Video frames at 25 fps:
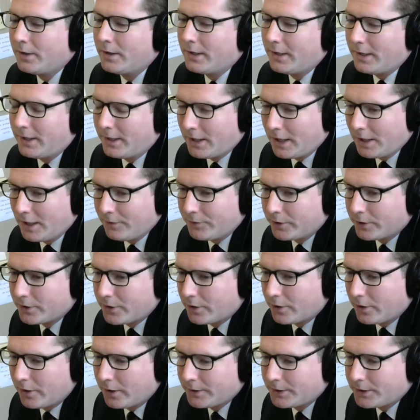And I've
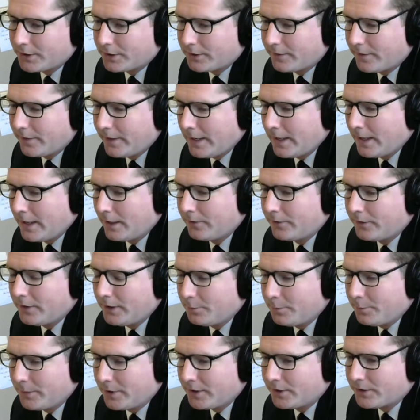encouraged that the
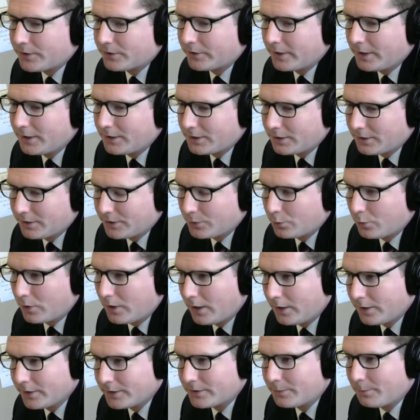administration as
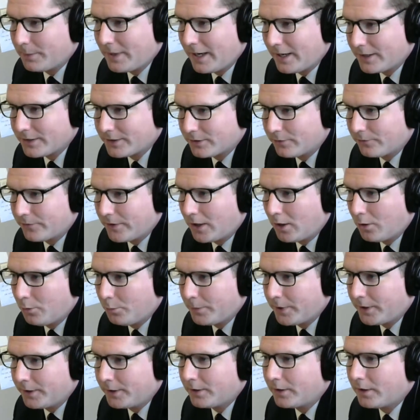well as Mass
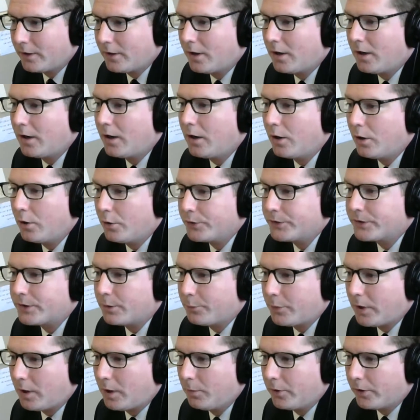Development uh, host a
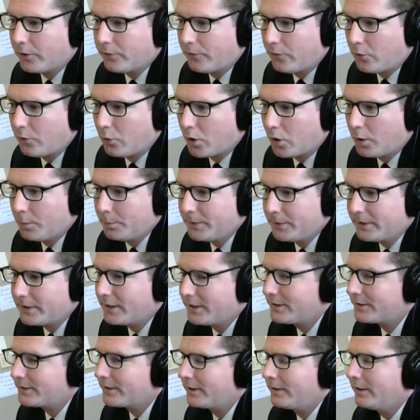public forum,
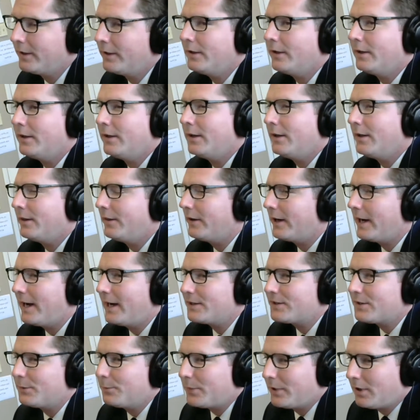because there
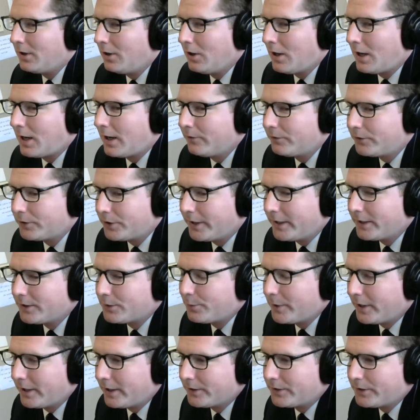hasn't been a lot of
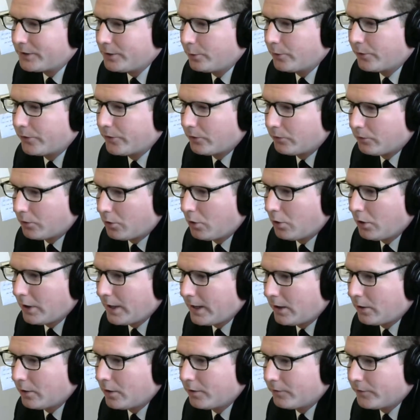transparency with the
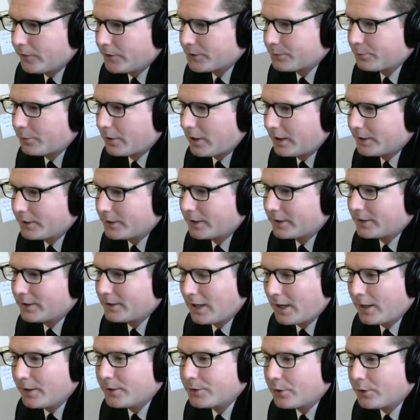rollout of this project,
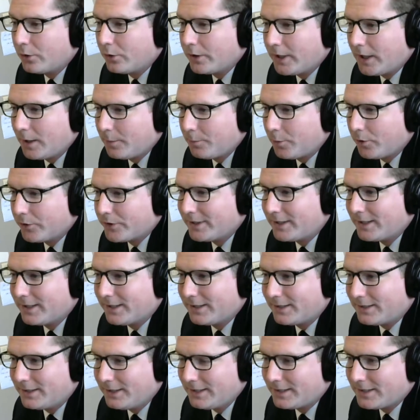and I was only able to
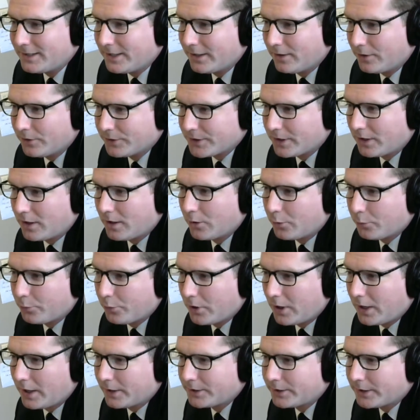get details on the
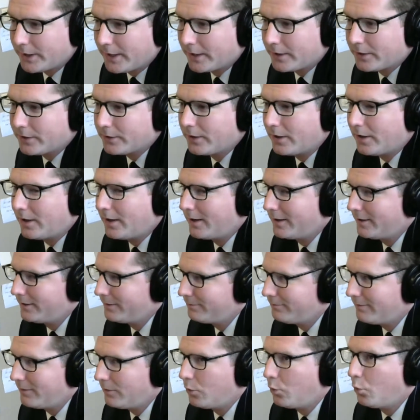project uh,
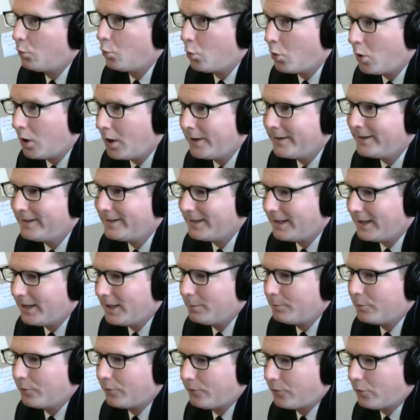one day
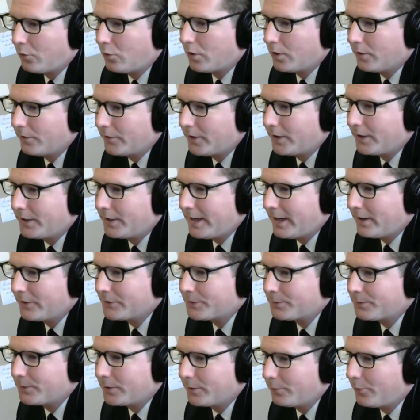before the
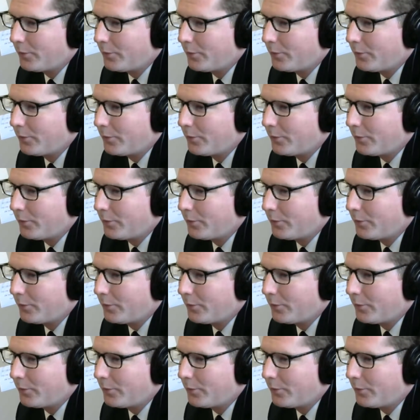announcement.